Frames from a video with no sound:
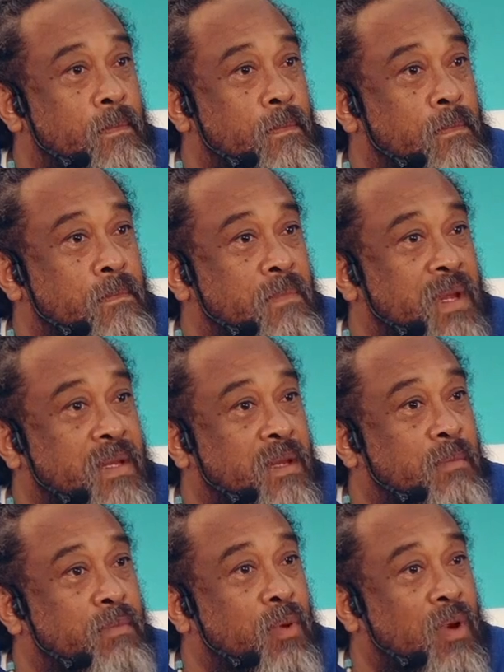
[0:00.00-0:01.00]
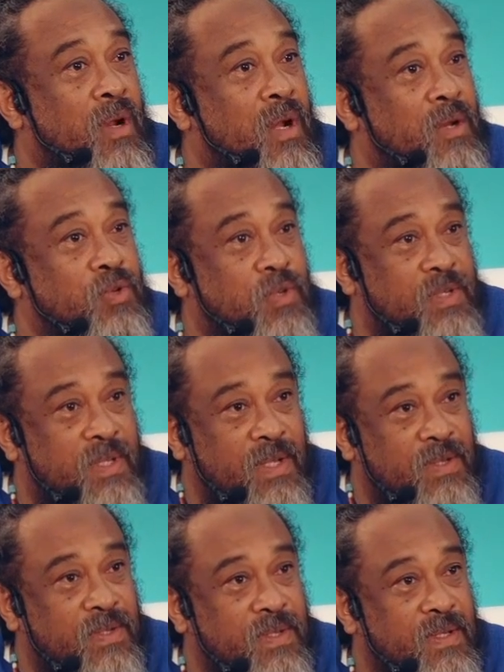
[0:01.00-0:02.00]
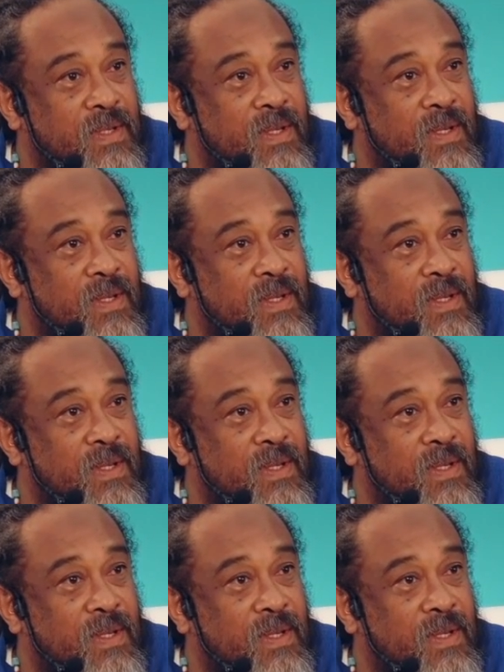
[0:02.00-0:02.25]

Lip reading: but the pure consciousness,